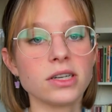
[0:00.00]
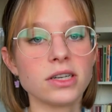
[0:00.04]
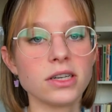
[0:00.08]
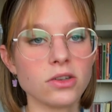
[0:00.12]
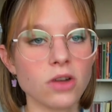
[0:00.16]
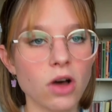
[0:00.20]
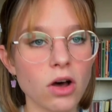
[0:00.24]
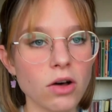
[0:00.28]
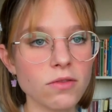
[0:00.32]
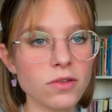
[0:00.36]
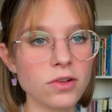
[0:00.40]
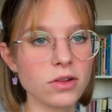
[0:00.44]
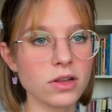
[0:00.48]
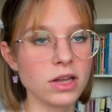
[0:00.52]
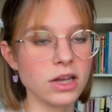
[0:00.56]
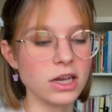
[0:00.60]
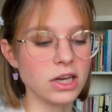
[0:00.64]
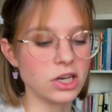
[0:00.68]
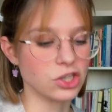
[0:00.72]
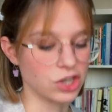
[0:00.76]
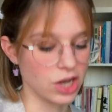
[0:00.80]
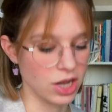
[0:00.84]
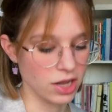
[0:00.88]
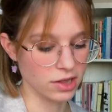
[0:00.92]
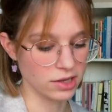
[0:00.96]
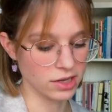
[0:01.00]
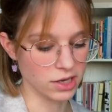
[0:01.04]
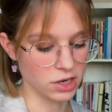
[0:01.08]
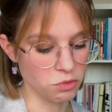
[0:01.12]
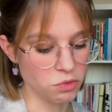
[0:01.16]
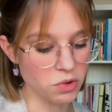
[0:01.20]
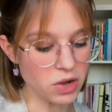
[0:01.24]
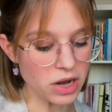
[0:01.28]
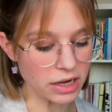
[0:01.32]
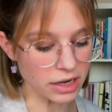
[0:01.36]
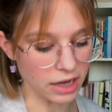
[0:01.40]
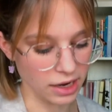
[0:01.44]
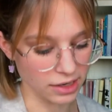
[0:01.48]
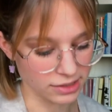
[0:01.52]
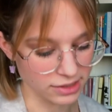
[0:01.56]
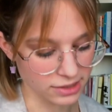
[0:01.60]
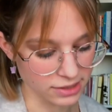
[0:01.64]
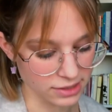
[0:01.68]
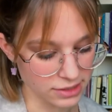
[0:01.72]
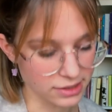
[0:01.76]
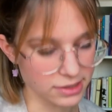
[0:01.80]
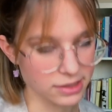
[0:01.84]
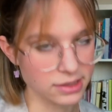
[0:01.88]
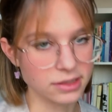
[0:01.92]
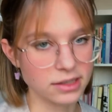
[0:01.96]
the novel, Jen Lee
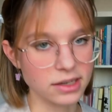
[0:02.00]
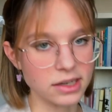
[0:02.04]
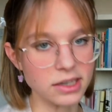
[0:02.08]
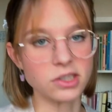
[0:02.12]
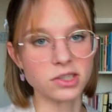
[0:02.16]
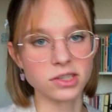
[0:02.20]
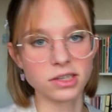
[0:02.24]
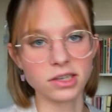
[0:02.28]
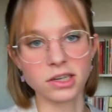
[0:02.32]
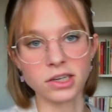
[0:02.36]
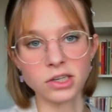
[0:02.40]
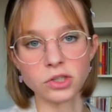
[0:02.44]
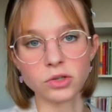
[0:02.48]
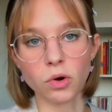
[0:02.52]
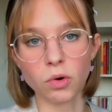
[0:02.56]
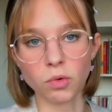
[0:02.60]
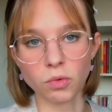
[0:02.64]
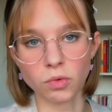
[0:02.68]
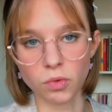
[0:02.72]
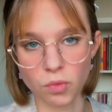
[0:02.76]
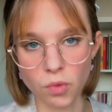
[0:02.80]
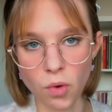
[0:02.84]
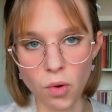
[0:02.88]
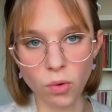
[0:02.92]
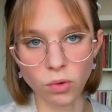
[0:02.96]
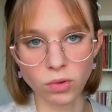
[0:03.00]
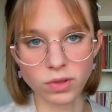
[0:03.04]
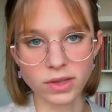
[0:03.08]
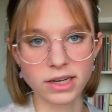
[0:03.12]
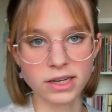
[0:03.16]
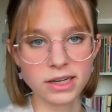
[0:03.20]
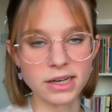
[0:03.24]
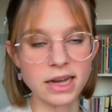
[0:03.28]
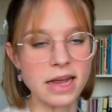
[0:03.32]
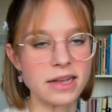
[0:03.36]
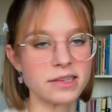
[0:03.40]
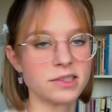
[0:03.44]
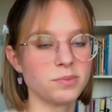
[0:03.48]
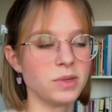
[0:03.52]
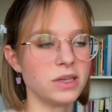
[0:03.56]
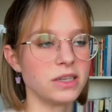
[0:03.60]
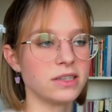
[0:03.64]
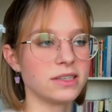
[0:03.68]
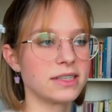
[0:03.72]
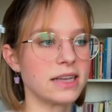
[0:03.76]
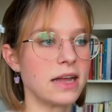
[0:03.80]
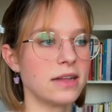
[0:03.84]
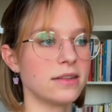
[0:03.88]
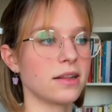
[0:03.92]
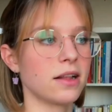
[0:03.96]
realizes his own role, that he has been
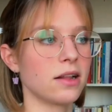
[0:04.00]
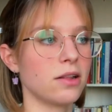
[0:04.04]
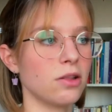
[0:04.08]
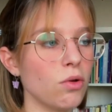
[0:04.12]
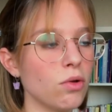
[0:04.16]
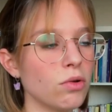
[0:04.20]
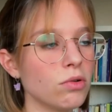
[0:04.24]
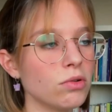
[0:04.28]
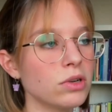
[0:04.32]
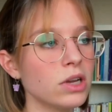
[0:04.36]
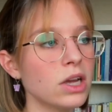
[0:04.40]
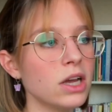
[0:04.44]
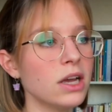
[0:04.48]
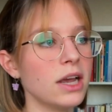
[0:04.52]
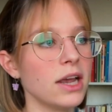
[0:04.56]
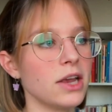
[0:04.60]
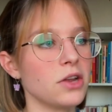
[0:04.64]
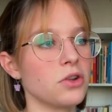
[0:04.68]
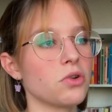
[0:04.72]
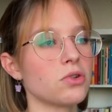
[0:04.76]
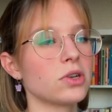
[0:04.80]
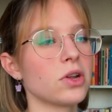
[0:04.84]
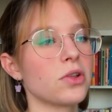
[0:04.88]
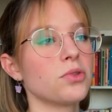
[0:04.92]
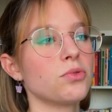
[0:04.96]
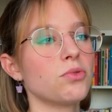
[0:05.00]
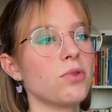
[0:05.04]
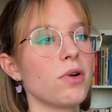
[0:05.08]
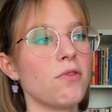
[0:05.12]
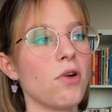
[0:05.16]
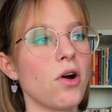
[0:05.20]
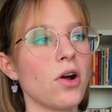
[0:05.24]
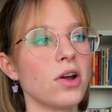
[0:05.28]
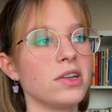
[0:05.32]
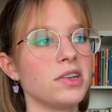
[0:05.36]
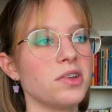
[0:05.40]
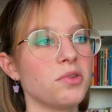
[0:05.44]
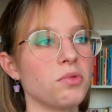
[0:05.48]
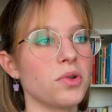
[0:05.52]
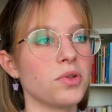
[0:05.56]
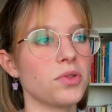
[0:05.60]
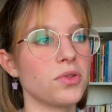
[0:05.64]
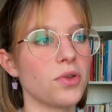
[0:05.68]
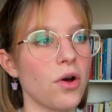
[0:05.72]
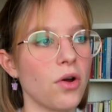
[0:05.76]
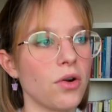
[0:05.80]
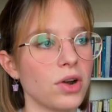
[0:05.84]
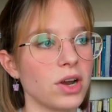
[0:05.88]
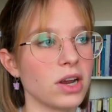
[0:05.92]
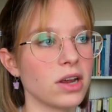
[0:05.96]
sent alone in order to avoid the
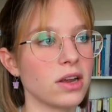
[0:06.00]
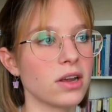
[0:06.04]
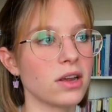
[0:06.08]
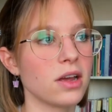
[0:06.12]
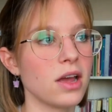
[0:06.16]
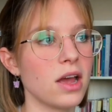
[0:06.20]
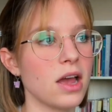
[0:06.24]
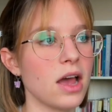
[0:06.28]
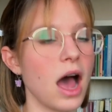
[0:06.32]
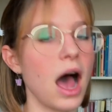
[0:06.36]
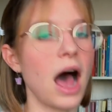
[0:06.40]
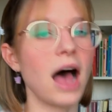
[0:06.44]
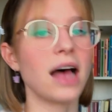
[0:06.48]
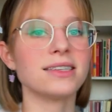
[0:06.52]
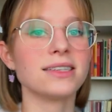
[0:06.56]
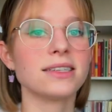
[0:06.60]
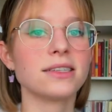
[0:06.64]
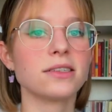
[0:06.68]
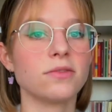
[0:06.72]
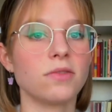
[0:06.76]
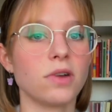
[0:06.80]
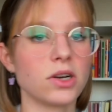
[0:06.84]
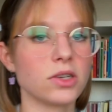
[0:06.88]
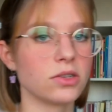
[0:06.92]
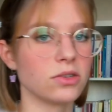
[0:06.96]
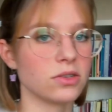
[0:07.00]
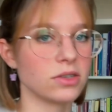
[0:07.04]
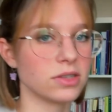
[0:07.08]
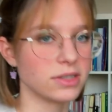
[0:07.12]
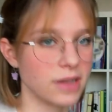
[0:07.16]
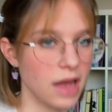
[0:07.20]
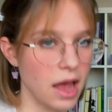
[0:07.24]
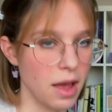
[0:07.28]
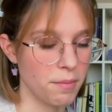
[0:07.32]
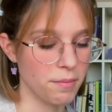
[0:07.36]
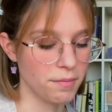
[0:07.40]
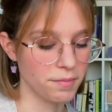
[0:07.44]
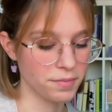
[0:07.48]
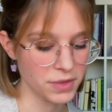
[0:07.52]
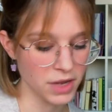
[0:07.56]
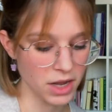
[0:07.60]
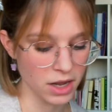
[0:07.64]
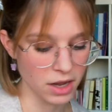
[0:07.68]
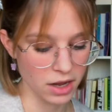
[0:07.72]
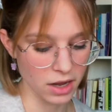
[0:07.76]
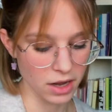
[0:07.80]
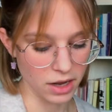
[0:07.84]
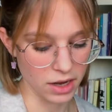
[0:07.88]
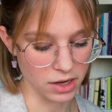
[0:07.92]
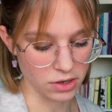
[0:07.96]
rhetoric us versus them,
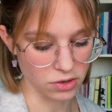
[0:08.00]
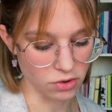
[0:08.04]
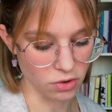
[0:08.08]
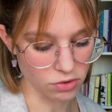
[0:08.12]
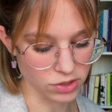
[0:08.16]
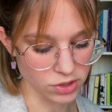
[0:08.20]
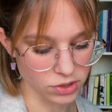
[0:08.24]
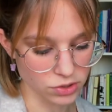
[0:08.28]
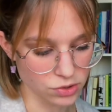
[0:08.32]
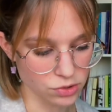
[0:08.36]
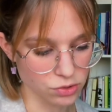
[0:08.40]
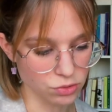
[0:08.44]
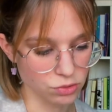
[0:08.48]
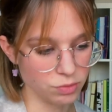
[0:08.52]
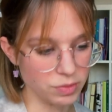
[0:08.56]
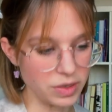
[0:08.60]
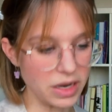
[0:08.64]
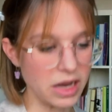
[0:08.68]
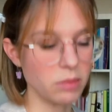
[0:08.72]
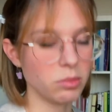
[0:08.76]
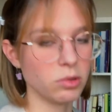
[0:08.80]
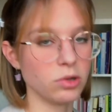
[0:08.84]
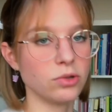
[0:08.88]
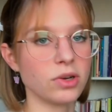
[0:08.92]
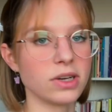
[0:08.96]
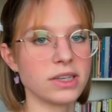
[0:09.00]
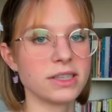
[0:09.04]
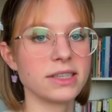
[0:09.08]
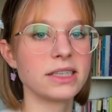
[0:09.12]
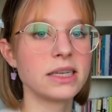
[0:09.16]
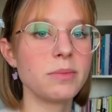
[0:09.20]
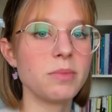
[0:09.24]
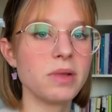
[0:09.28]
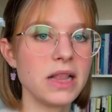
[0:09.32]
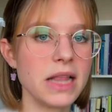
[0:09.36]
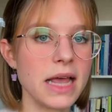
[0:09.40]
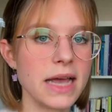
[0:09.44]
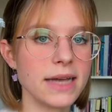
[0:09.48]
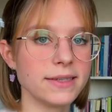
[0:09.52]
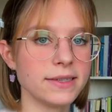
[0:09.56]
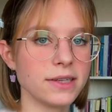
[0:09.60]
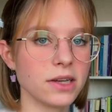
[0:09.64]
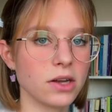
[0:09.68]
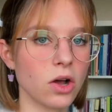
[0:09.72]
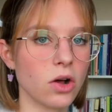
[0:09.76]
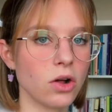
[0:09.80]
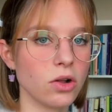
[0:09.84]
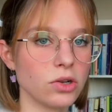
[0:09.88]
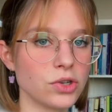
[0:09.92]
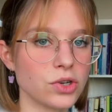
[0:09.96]
in order to be able to assimilate the
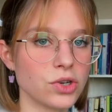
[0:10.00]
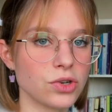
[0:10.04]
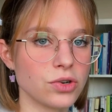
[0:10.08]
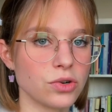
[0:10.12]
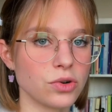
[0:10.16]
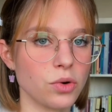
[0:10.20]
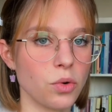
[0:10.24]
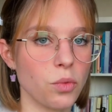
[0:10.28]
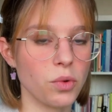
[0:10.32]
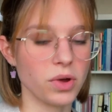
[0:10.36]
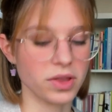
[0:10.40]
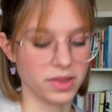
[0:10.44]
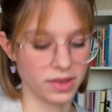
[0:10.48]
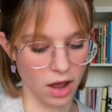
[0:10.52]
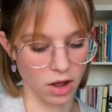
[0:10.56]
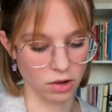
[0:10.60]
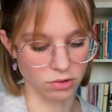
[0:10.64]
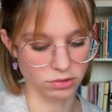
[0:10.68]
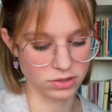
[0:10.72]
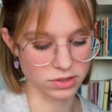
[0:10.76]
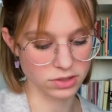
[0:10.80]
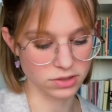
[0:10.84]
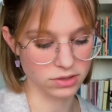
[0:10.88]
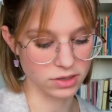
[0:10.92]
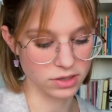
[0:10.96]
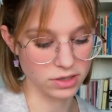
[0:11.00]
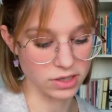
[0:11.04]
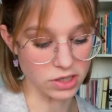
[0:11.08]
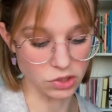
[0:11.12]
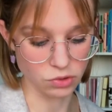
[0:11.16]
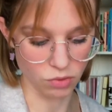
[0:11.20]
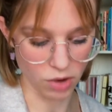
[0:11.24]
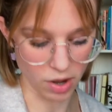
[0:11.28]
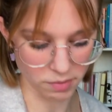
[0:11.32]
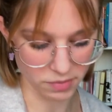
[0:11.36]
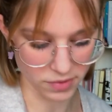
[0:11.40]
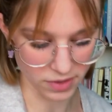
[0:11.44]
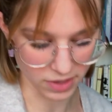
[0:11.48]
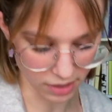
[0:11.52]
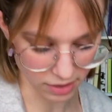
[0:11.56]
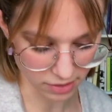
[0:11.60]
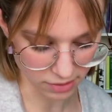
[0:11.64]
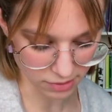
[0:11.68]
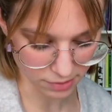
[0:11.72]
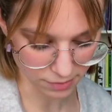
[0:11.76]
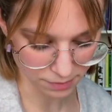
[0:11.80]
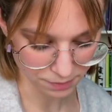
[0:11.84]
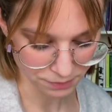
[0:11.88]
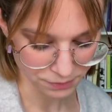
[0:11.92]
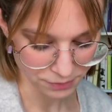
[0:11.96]
culture without disrupting
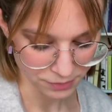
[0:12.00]
it.